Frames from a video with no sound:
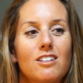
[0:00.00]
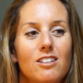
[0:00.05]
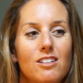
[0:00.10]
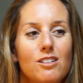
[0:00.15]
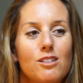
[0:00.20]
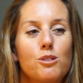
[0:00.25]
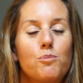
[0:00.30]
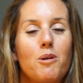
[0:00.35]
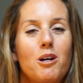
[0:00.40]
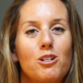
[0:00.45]

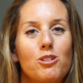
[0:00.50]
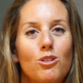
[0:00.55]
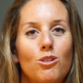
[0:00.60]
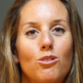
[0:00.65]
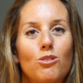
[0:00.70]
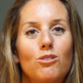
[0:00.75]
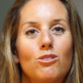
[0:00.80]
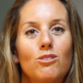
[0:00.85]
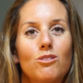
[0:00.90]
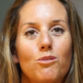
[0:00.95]

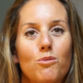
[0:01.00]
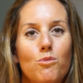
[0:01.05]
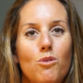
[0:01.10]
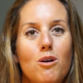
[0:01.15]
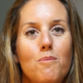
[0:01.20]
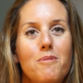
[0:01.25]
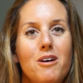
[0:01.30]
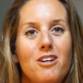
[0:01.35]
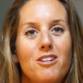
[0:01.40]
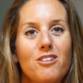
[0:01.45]
special
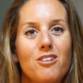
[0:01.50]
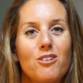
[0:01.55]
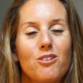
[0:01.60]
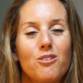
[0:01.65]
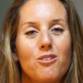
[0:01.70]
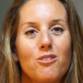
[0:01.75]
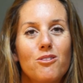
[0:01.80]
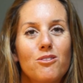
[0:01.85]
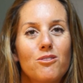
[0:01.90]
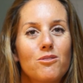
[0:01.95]
woman
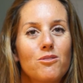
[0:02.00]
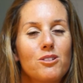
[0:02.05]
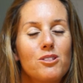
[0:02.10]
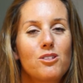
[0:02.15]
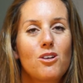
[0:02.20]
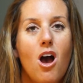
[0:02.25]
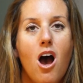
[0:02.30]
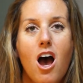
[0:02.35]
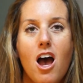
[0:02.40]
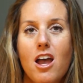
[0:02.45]
who was
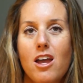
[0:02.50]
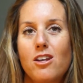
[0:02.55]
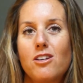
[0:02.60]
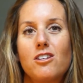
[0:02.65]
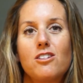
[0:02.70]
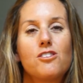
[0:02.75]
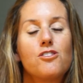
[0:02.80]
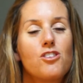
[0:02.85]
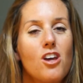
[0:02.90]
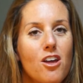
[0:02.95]
kind
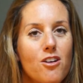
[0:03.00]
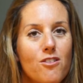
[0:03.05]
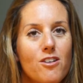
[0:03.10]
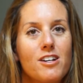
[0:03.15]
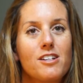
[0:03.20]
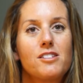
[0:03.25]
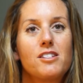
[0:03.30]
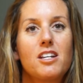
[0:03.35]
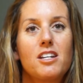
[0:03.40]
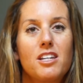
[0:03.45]
and
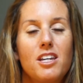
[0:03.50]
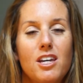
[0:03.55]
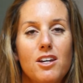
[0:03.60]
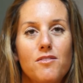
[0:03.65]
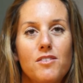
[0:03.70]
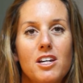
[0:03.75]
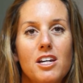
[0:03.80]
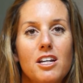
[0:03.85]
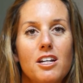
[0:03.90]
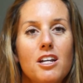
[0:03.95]
generous and
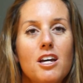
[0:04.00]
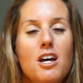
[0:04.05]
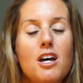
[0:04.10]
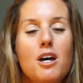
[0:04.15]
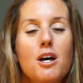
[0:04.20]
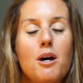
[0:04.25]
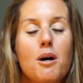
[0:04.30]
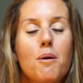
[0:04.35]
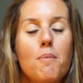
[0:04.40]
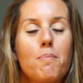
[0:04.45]
giving,
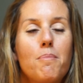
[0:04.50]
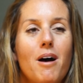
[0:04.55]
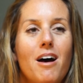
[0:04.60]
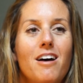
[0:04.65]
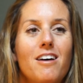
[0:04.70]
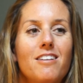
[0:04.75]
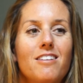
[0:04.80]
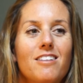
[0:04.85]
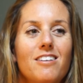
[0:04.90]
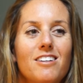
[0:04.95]

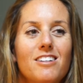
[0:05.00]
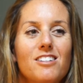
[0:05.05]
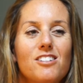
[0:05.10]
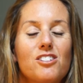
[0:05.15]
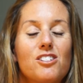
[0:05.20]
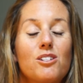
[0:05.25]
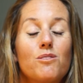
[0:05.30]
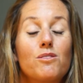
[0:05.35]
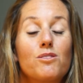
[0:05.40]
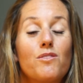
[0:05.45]
but
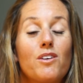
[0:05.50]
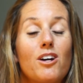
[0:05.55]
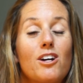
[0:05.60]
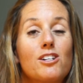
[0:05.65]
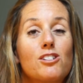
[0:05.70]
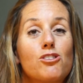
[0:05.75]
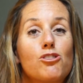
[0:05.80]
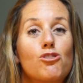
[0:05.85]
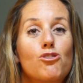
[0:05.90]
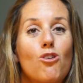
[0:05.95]
she was very
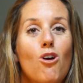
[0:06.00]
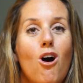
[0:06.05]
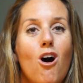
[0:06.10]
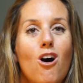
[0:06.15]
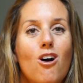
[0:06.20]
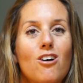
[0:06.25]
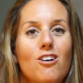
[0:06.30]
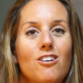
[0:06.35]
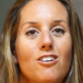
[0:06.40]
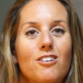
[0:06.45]

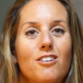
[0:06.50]
strong.